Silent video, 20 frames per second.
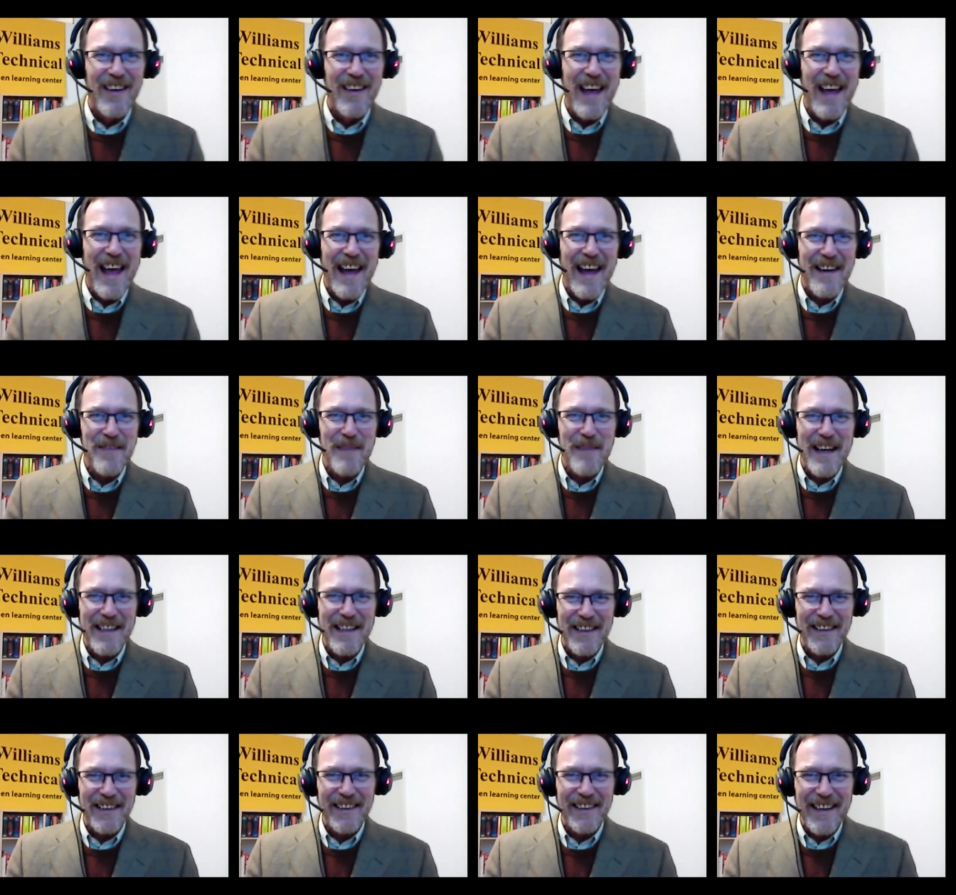
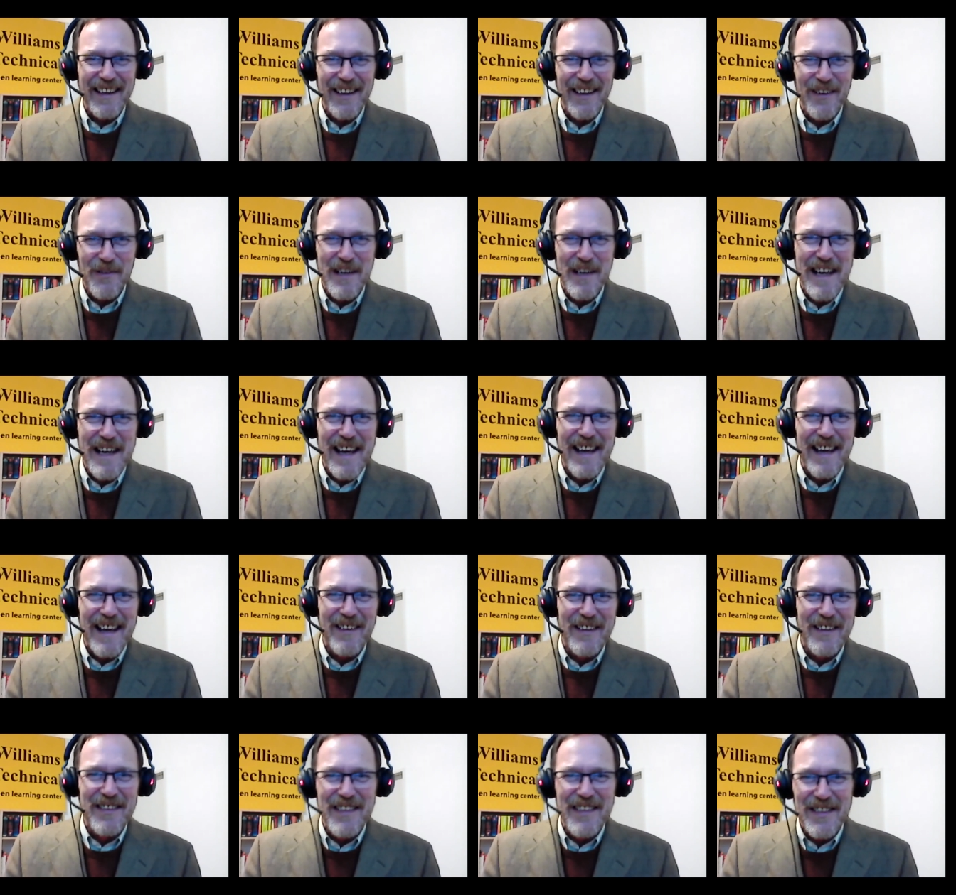animatedly agreeing
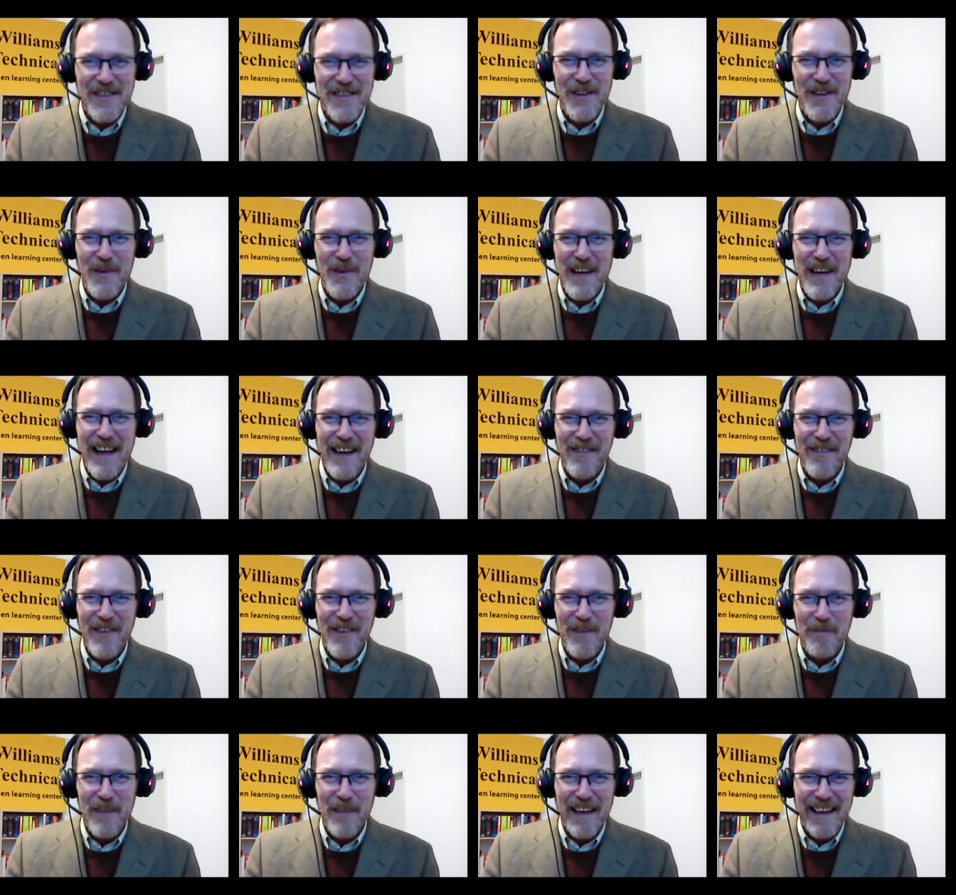and disagreeing
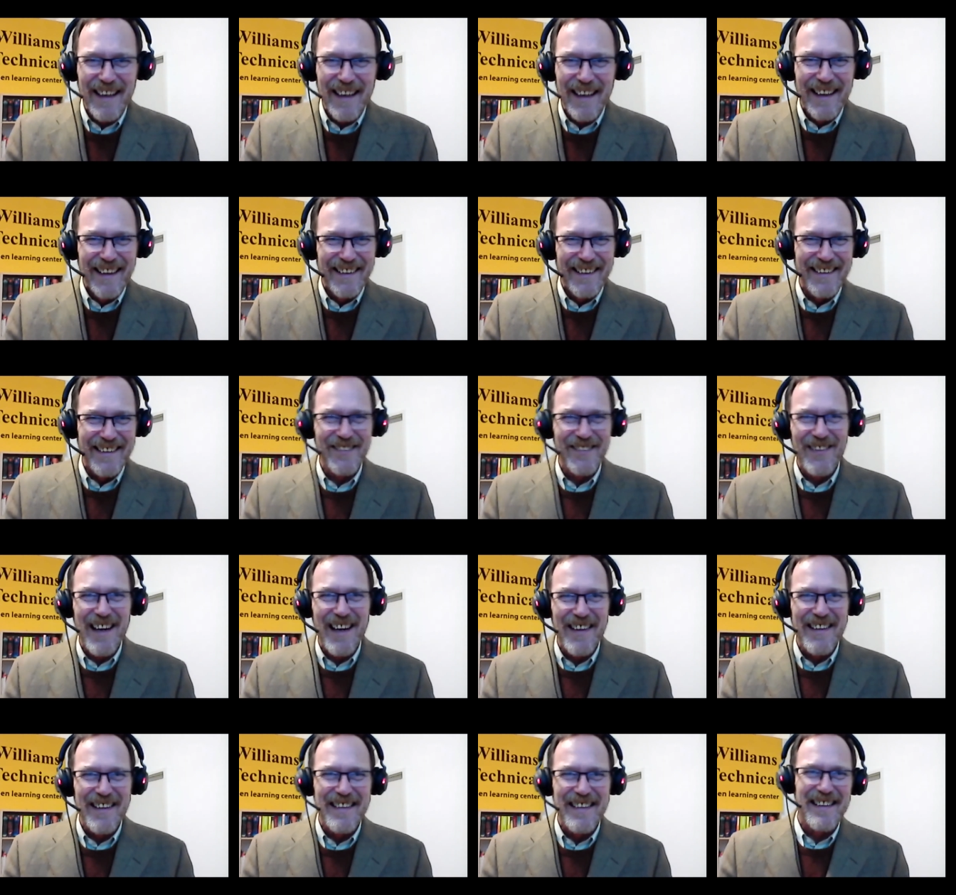with me. This is
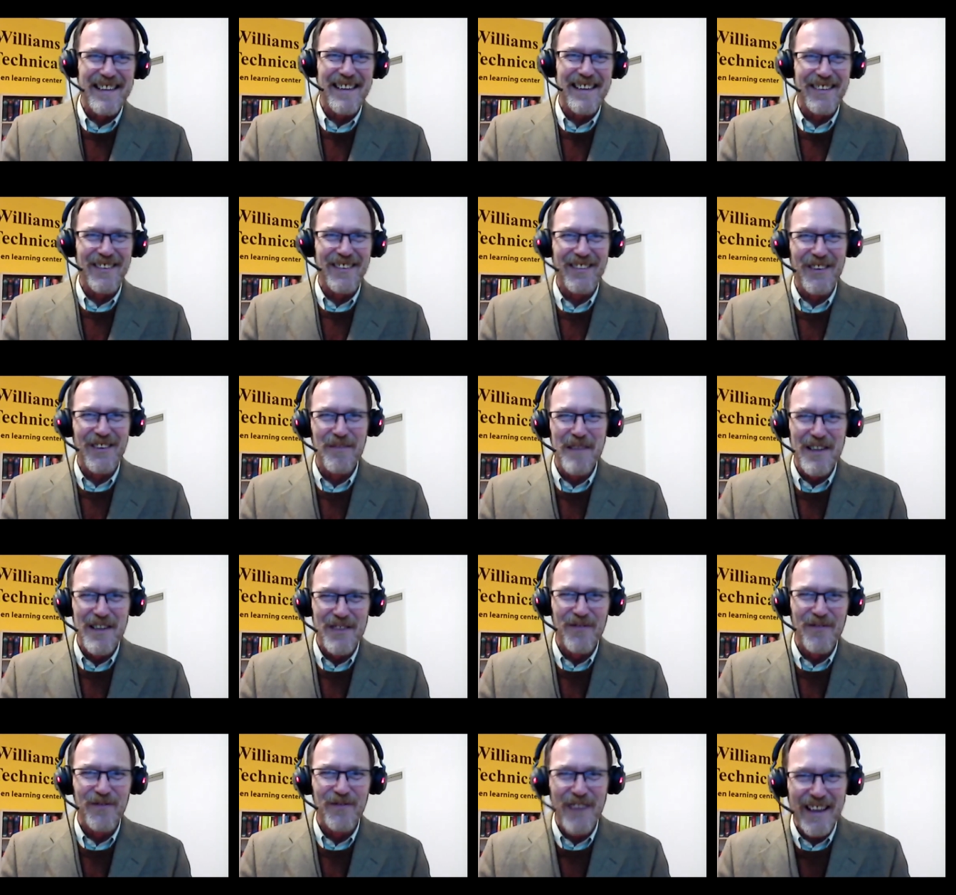why these things are so
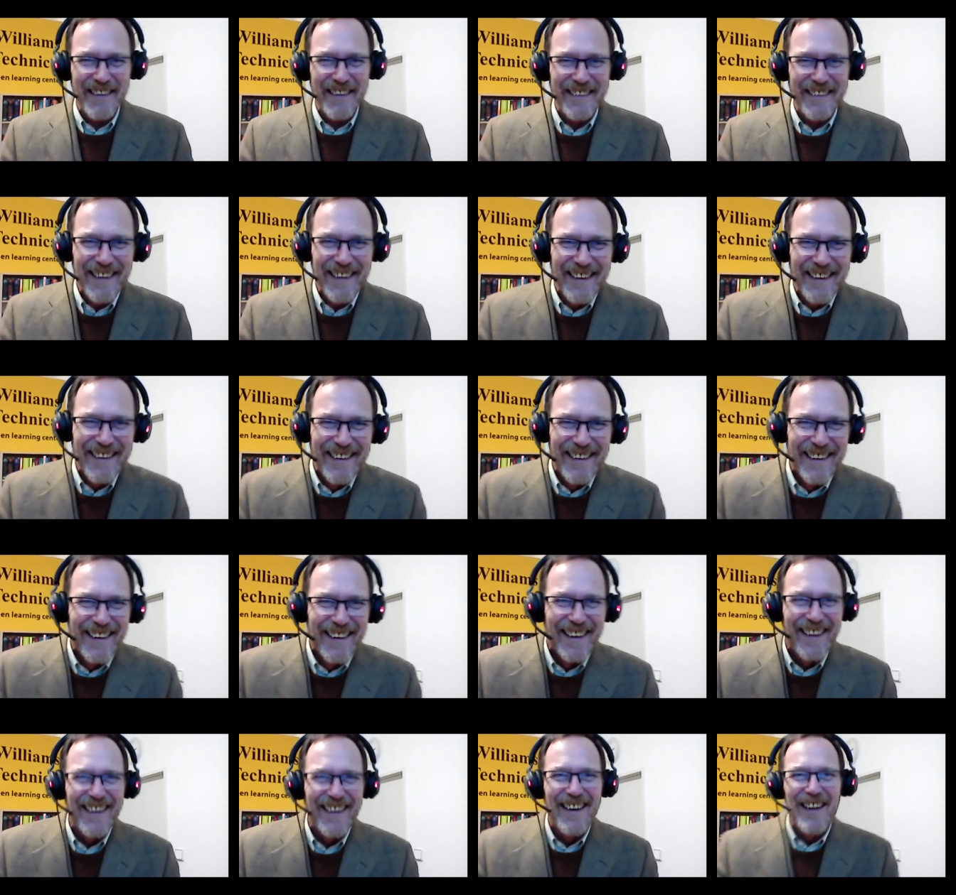much fun.
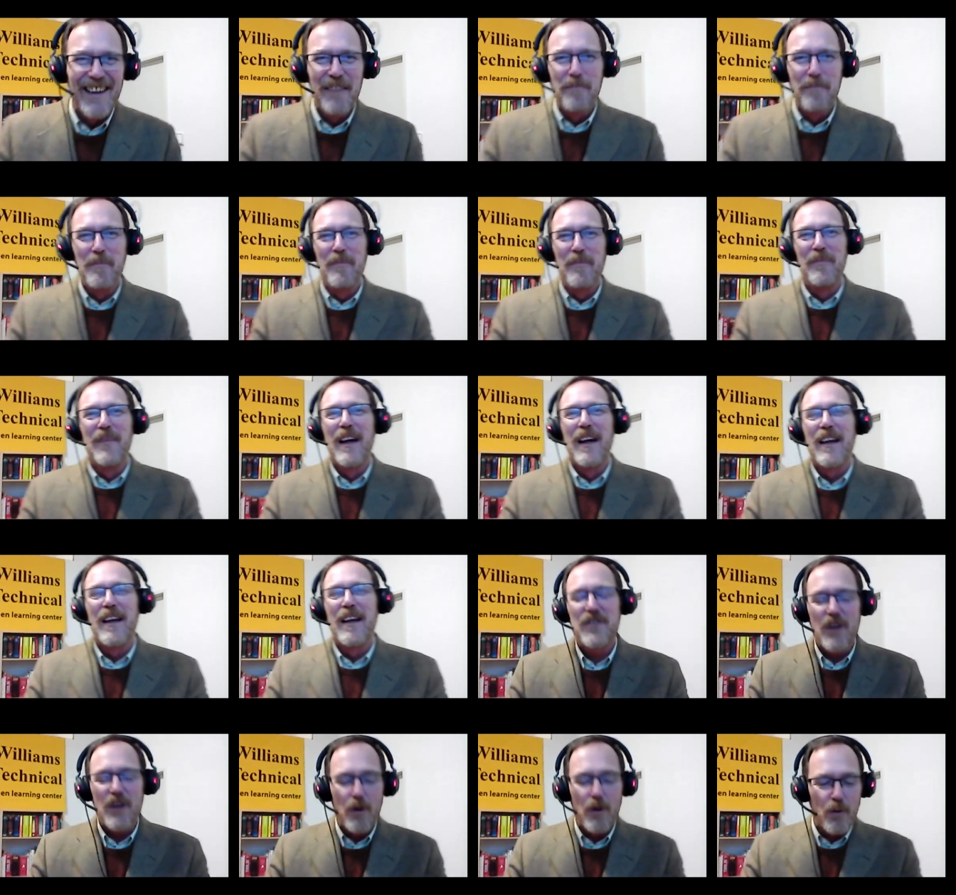Um,
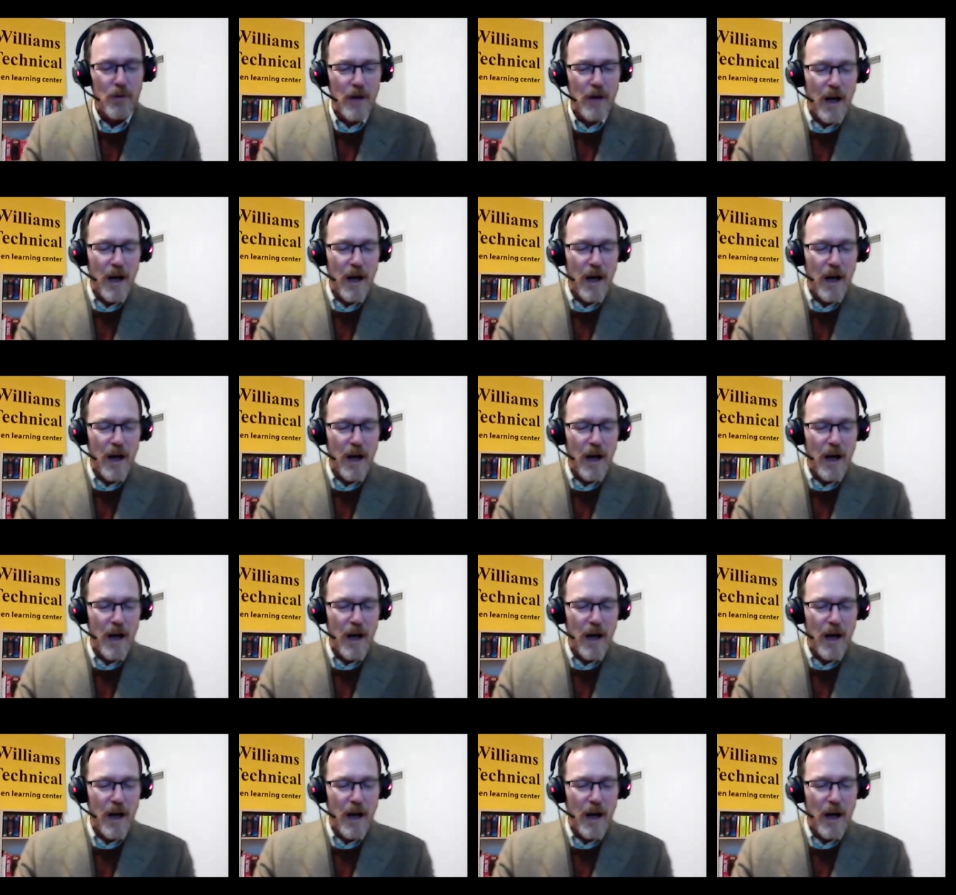so,